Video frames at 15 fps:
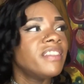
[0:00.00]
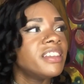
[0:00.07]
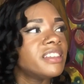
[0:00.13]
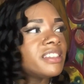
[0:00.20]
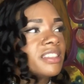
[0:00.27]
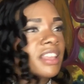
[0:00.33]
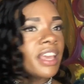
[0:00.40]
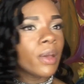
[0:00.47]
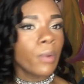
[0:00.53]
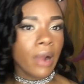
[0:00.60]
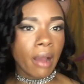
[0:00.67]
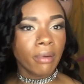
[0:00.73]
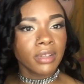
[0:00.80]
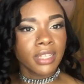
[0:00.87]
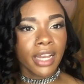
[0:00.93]
this thing where
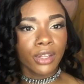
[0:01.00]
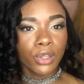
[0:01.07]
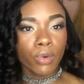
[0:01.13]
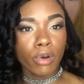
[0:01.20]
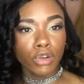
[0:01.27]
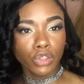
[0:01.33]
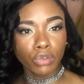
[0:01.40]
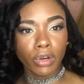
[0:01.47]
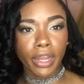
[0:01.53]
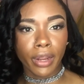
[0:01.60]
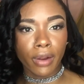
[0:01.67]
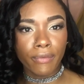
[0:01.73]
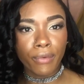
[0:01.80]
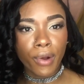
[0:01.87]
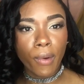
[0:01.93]
I was like doing short
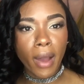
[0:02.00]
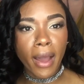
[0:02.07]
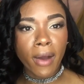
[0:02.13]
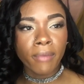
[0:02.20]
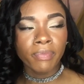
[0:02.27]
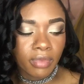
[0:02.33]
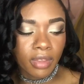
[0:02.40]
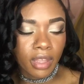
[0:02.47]
hair for a while.